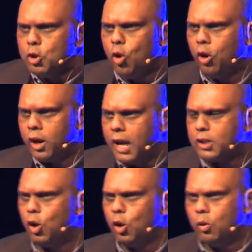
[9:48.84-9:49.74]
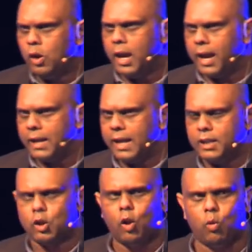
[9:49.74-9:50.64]
all guys and
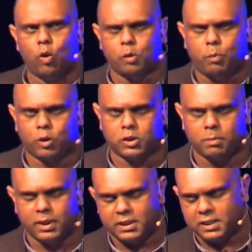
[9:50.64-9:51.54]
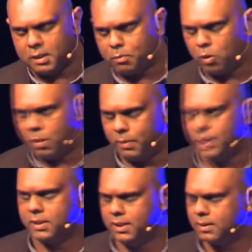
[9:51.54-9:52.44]
ladies all work with possibilities and
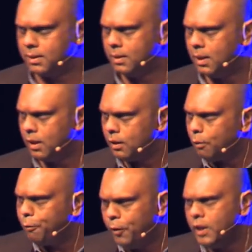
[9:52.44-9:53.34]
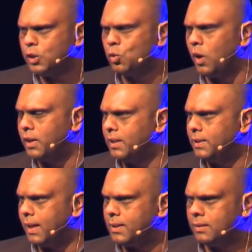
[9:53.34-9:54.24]
probabilities. The first one is
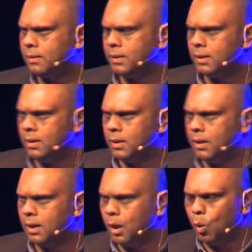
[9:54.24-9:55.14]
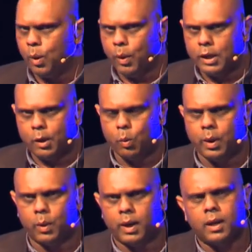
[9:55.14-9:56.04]
that we
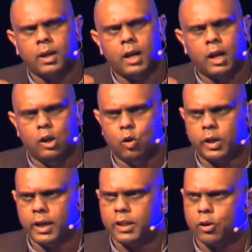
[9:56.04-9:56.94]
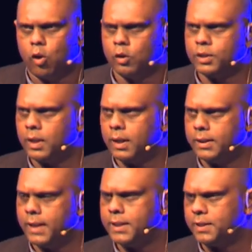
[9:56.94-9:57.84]
were looking at the wrong
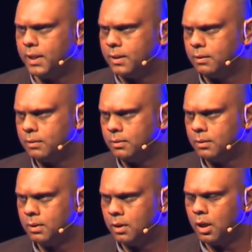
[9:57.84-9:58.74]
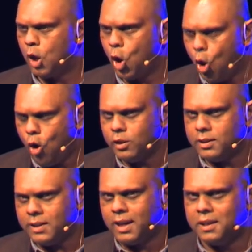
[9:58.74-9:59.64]
data set. Or the
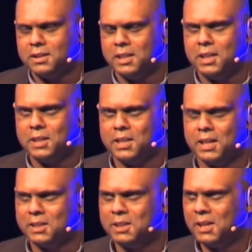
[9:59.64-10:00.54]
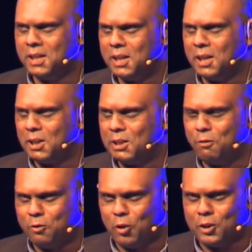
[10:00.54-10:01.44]
second thing is that the
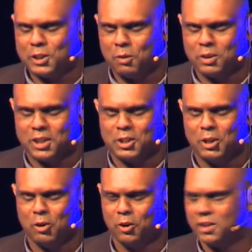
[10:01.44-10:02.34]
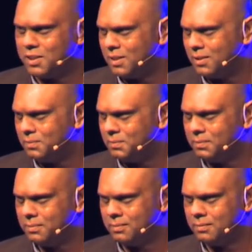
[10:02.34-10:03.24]
fraudster was actually honest.
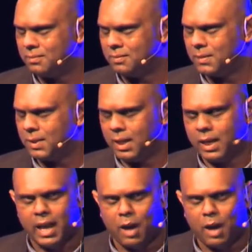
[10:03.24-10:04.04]
Now